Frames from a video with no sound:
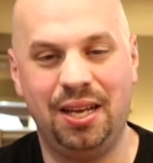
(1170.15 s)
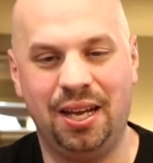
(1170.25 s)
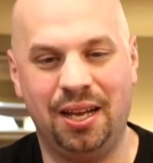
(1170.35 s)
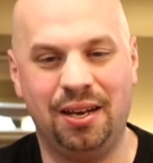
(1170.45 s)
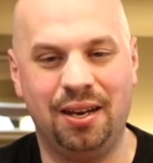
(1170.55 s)

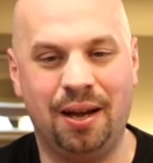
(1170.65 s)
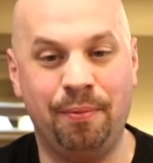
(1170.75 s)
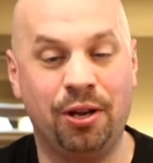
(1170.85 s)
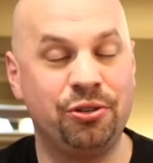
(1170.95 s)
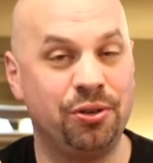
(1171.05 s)
And I'm
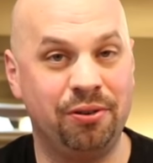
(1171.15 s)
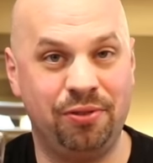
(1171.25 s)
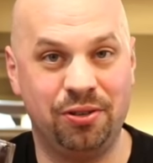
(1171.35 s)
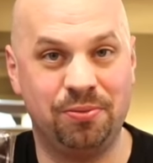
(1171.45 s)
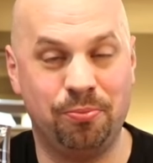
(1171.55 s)
not sure if
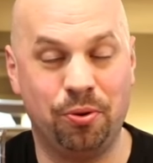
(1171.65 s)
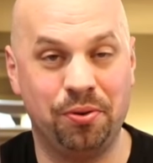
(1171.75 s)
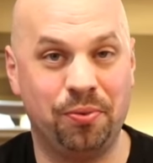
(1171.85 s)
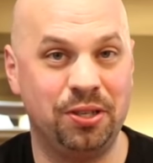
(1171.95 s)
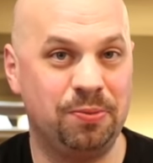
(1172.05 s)
there's more
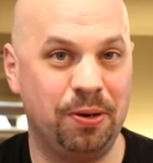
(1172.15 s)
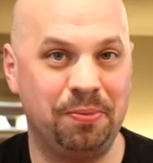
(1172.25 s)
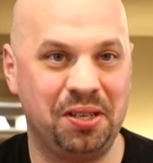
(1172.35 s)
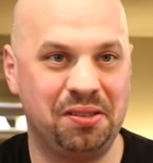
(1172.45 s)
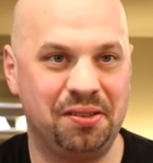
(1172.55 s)
than one
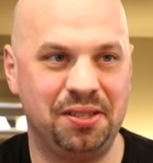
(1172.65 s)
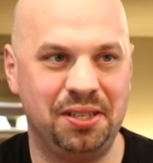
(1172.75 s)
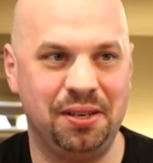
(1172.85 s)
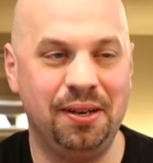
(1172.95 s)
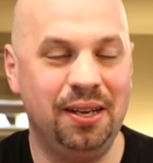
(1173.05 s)
Springbank
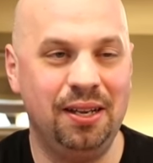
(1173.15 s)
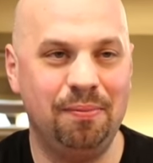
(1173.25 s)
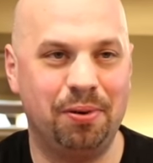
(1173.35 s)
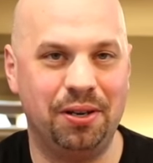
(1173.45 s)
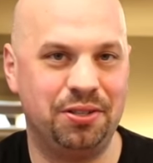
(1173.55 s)
13,
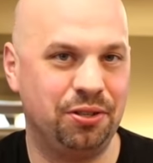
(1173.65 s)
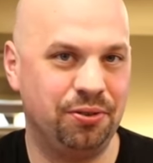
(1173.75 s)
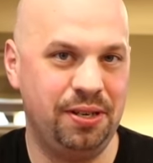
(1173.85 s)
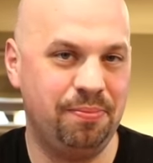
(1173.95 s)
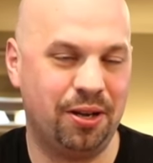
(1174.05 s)
but it's a
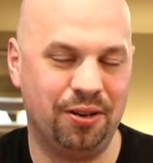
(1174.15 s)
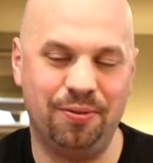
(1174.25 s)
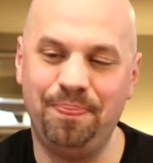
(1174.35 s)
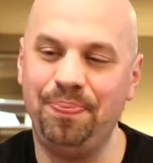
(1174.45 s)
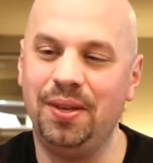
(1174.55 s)
green
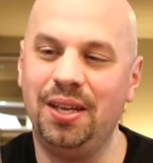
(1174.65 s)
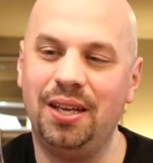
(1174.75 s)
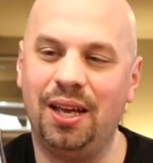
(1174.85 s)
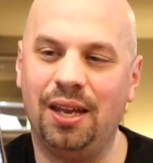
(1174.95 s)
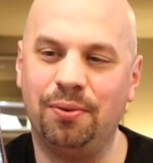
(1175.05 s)
bottle,
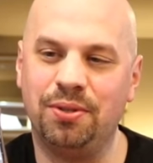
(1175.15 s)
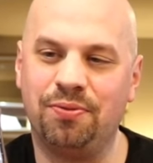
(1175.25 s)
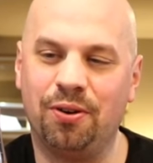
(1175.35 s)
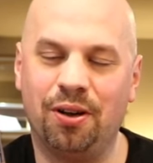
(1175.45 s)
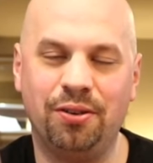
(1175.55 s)
and it was
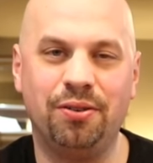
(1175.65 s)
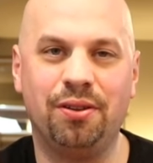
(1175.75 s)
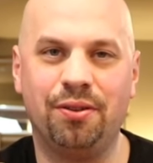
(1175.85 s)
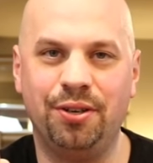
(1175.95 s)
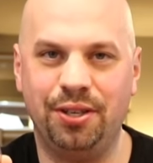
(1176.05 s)
for
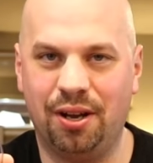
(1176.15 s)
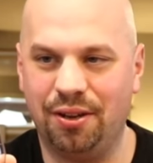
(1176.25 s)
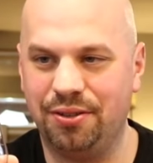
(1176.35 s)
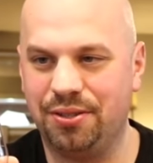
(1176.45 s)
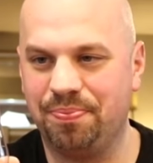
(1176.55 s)

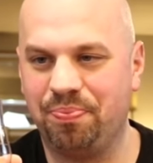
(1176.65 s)
$130.